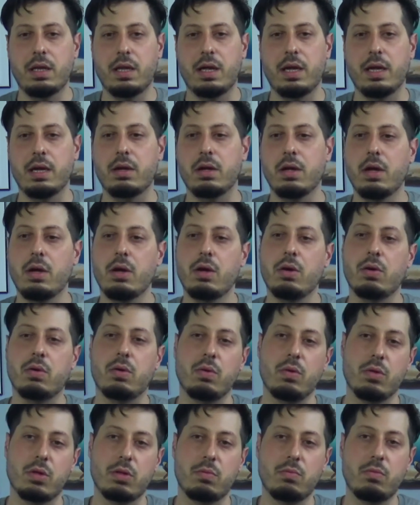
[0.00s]
Like,
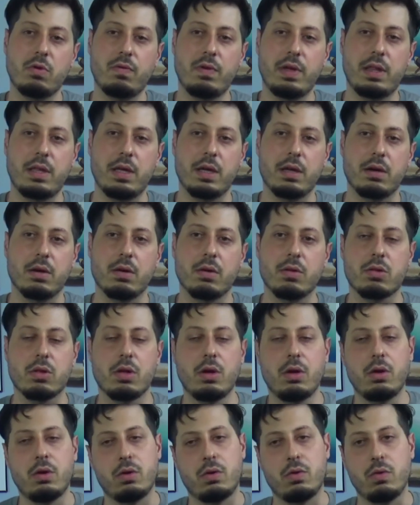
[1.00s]
who's in movie theaters?
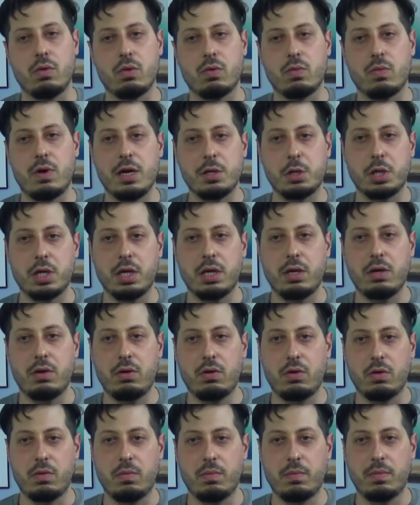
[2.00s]
Who's watching at
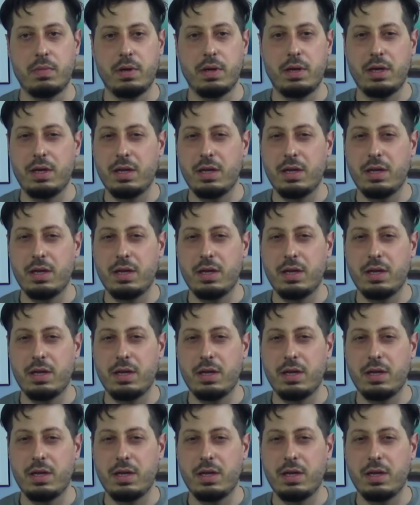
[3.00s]
home?